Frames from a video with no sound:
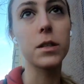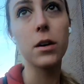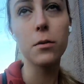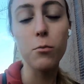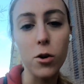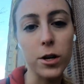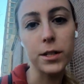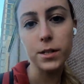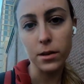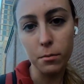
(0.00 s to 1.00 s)
Now I'm walking
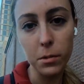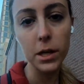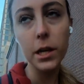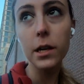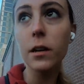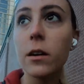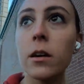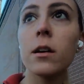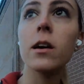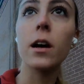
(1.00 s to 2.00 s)
to the meeting
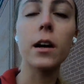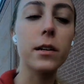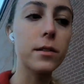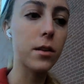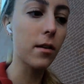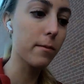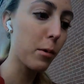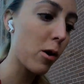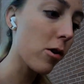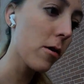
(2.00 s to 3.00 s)
at
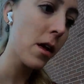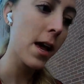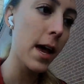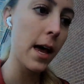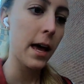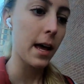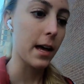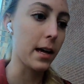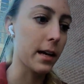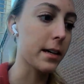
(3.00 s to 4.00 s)
softball,
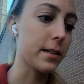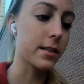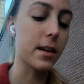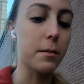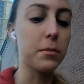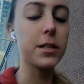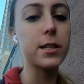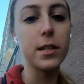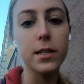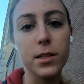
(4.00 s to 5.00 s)
and I'm
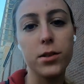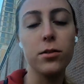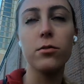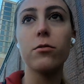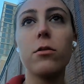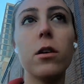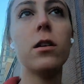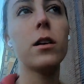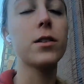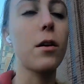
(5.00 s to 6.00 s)
listening to
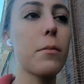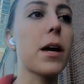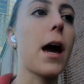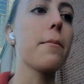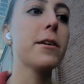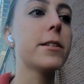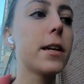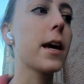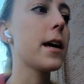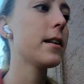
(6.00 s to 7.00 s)
Atomic Habits
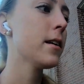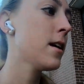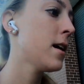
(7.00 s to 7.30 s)
again.